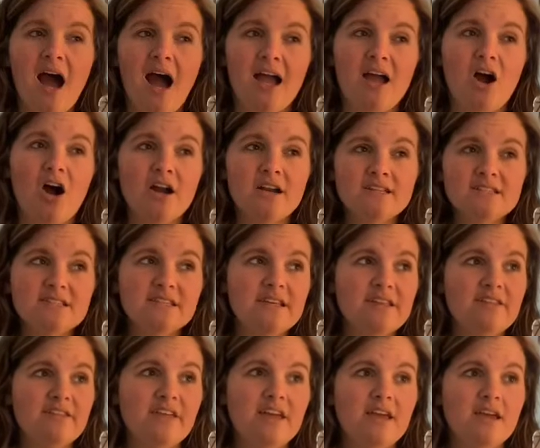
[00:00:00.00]
I honestly
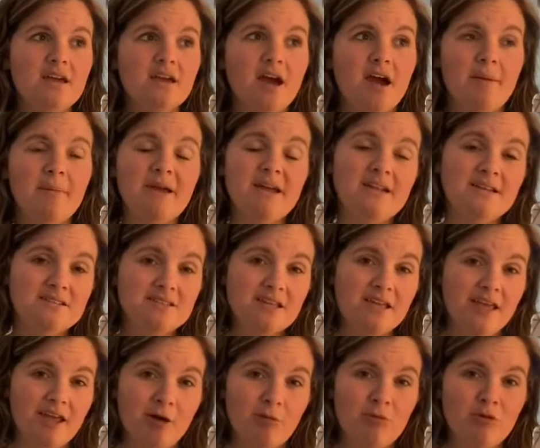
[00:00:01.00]
think it is a
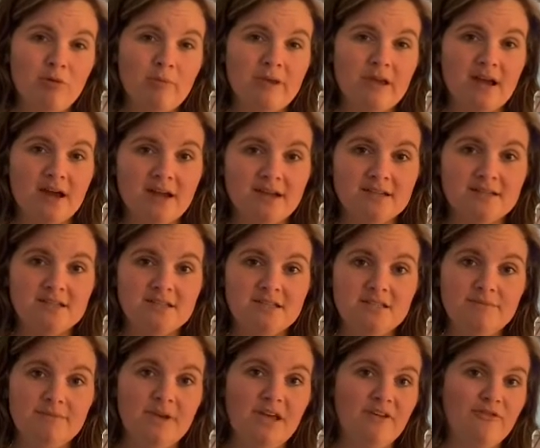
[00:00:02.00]
gamble,
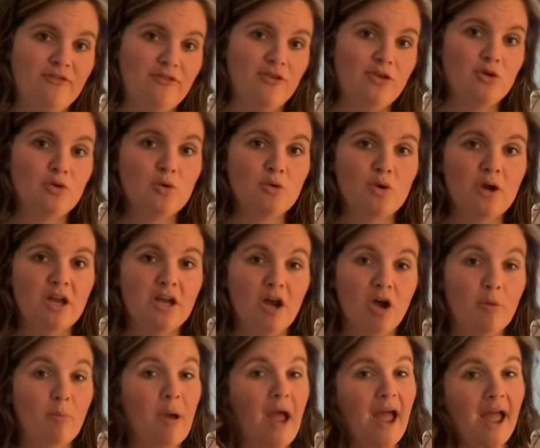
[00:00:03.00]
because if you
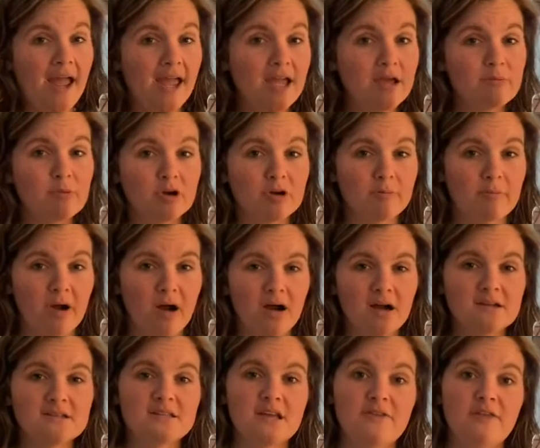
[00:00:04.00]
are paying per
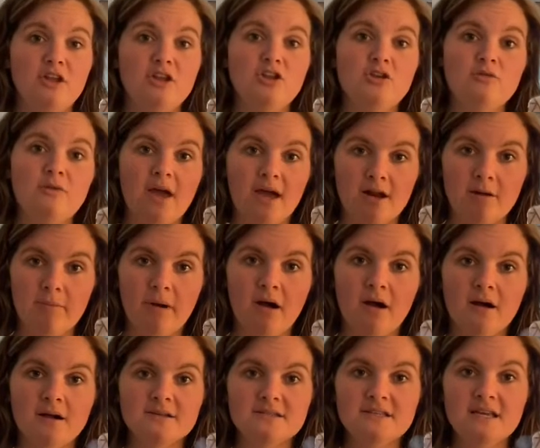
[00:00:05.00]
box and then you get a
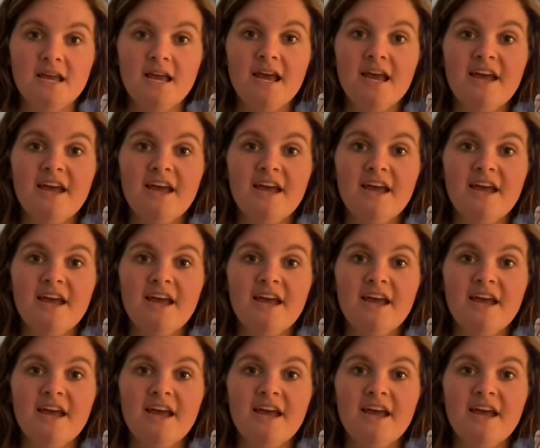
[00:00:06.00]
box